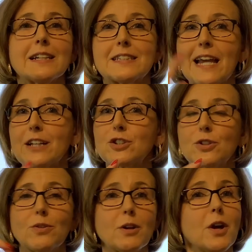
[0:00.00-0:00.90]
Stay
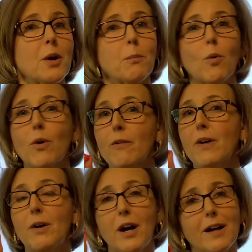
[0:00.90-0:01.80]
tuned.
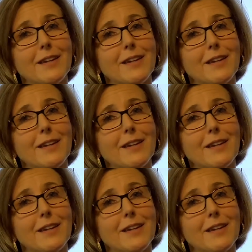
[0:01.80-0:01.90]
More uh,